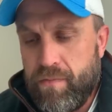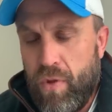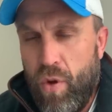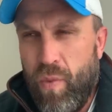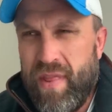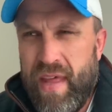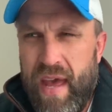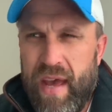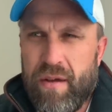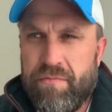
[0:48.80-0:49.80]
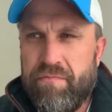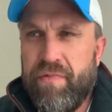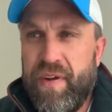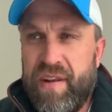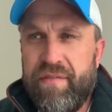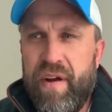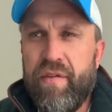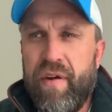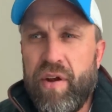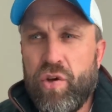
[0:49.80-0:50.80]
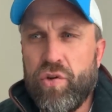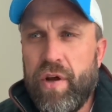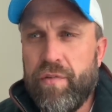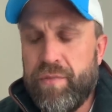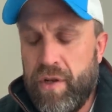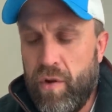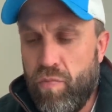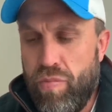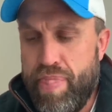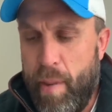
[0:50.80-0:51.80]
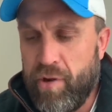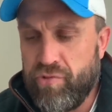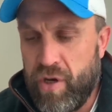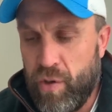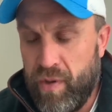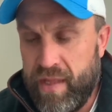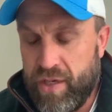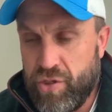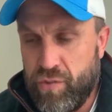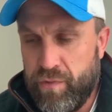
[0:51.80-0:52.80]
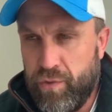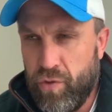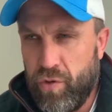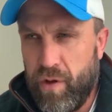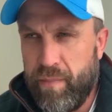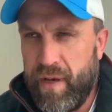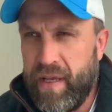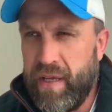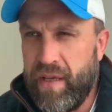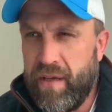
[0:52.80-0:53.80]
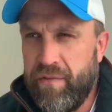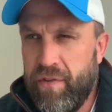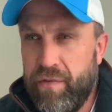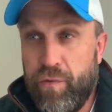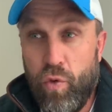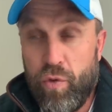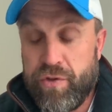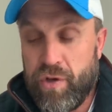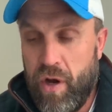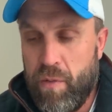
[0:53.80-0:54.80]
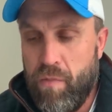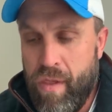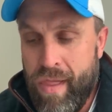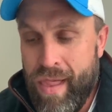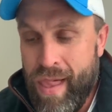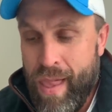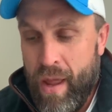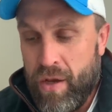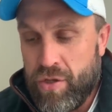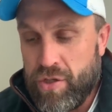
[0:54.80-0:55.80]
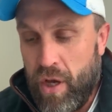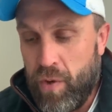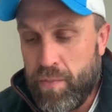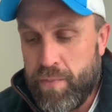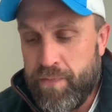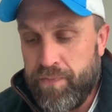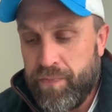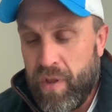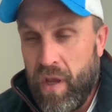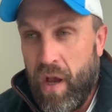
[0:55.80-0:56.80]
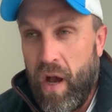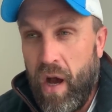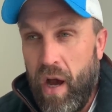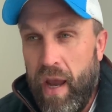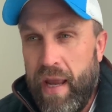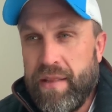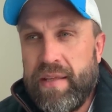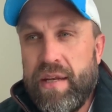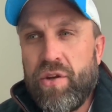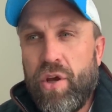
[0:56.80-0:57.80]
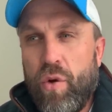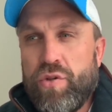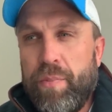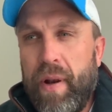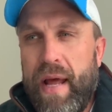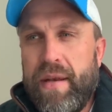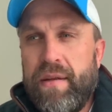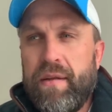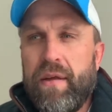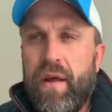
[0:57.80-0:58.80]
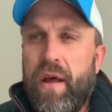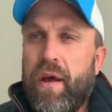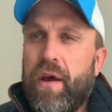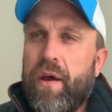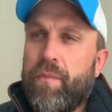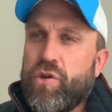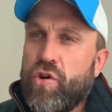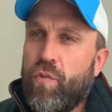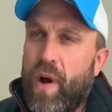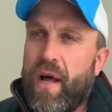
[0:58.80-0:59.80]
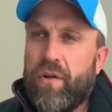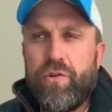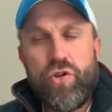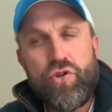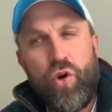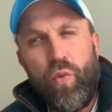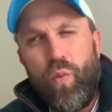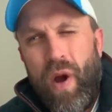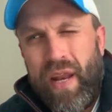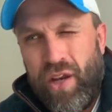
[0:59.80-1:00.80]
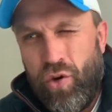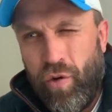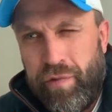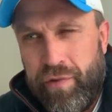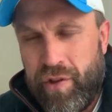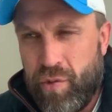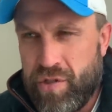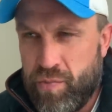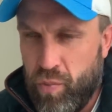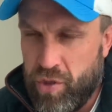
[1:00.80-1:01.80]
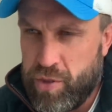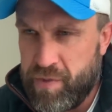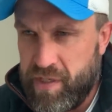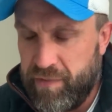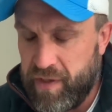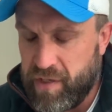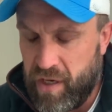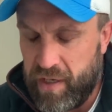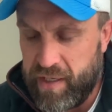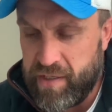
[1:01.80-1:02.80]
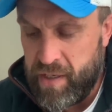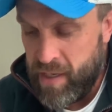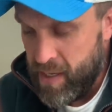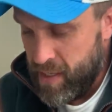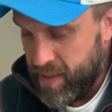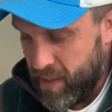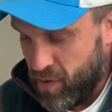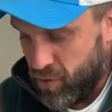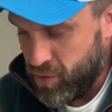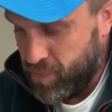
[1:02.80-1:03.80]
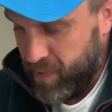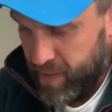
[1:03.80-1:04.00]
Went there feeling very, very good. I'm, you know, trying to win that shoot for, I believe, the fourth time. So it didn't go to plan. I shot well, just not well enough. And there was one specific target that cost me